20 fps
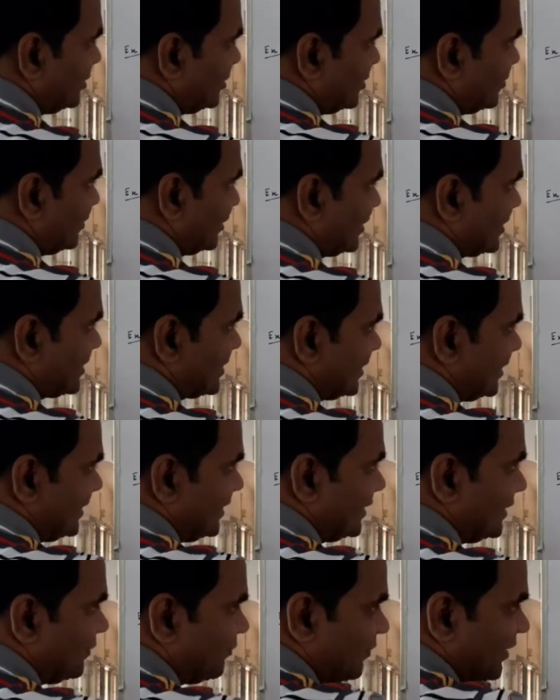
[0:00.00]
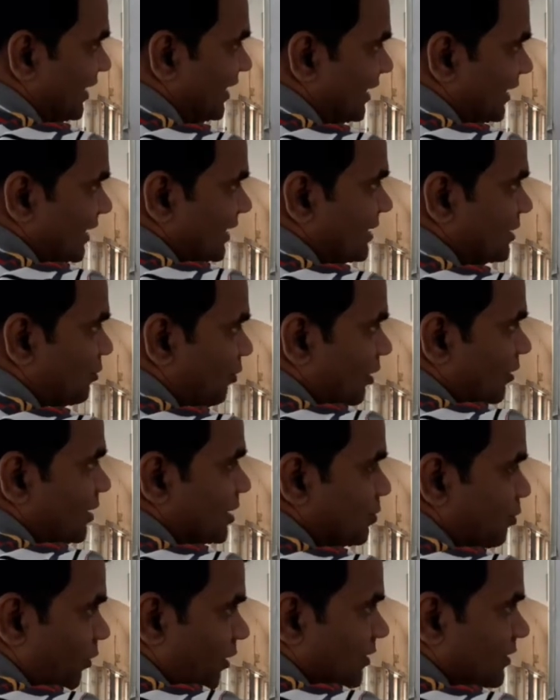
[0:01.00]
because the field is always
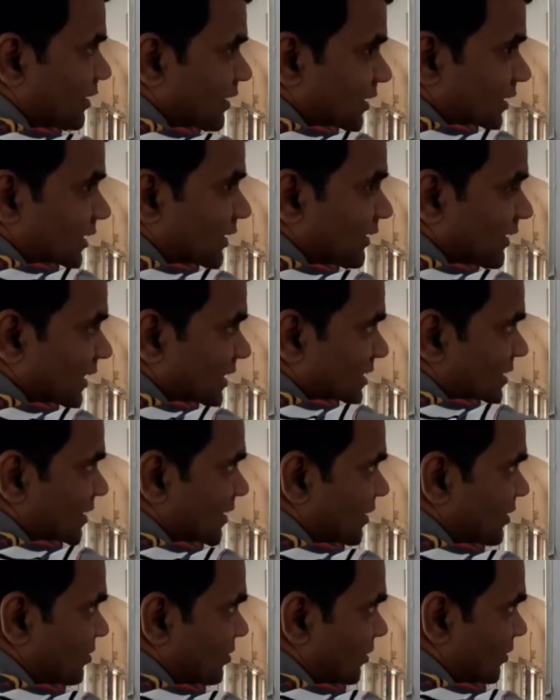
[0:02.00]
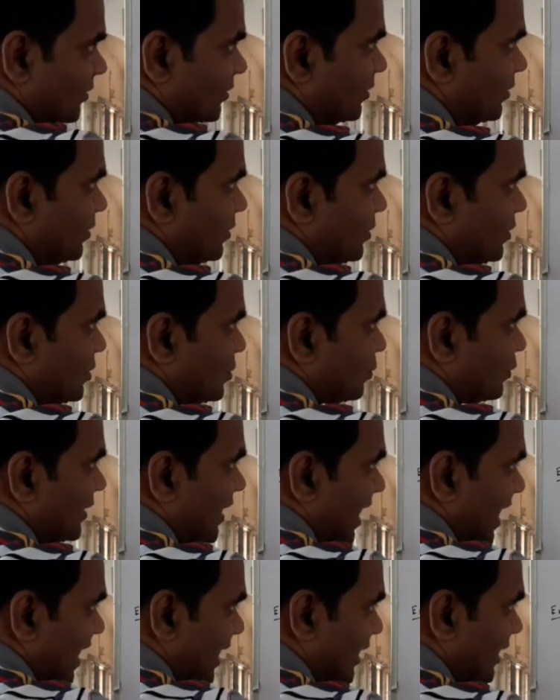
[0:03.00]
pointing in the x direction. So the
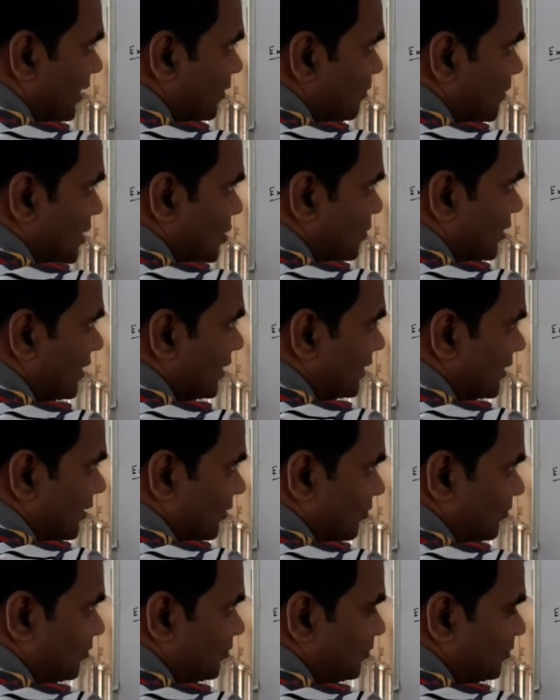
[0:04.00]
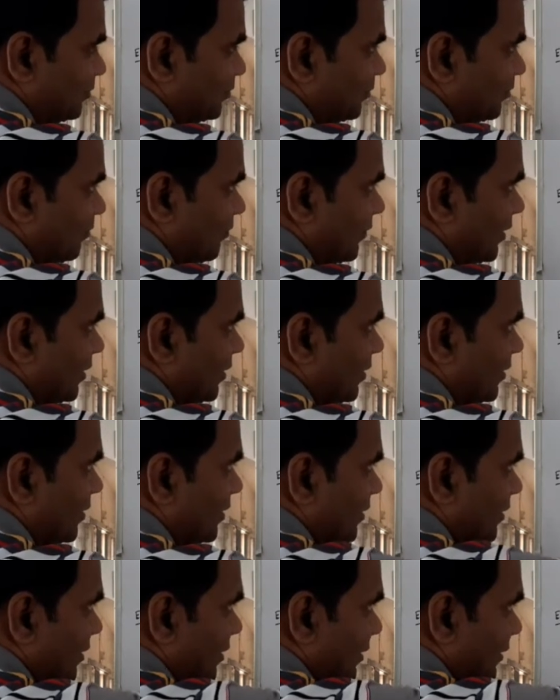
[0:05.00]
angle between them,
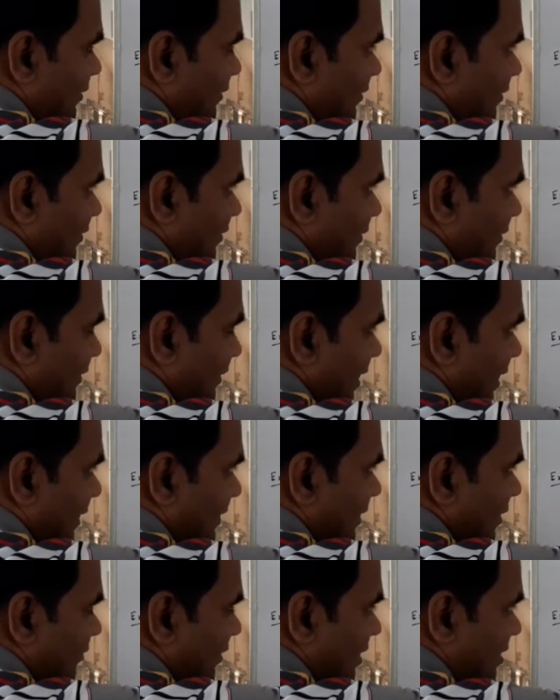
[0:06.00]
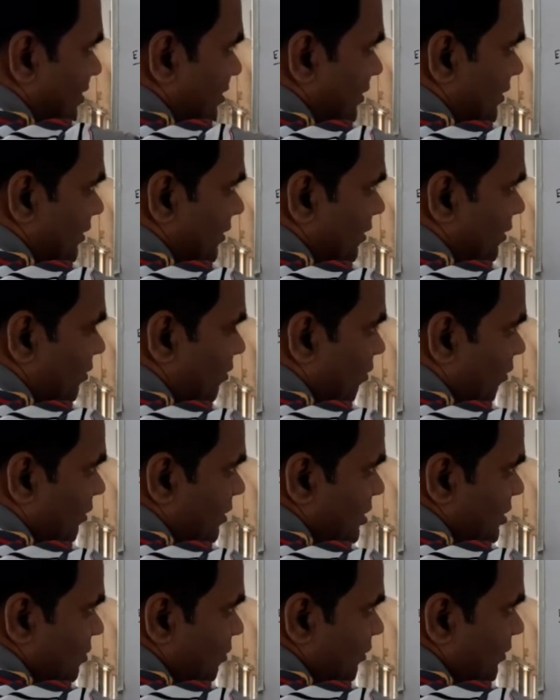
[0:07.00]
the area vector and
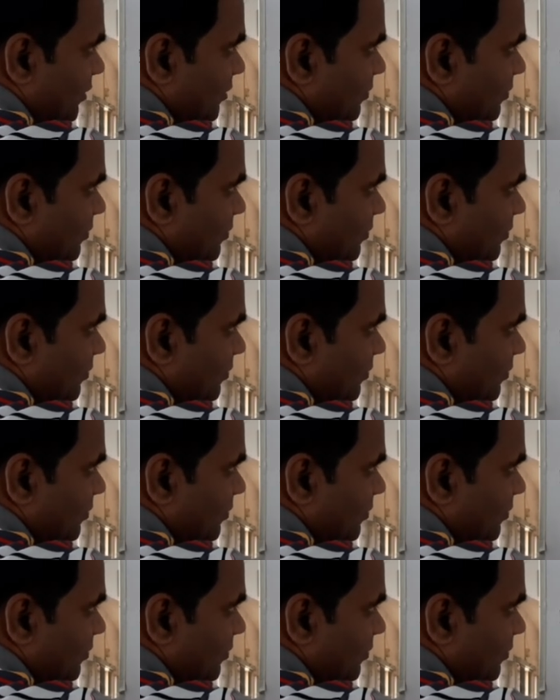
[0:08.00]
also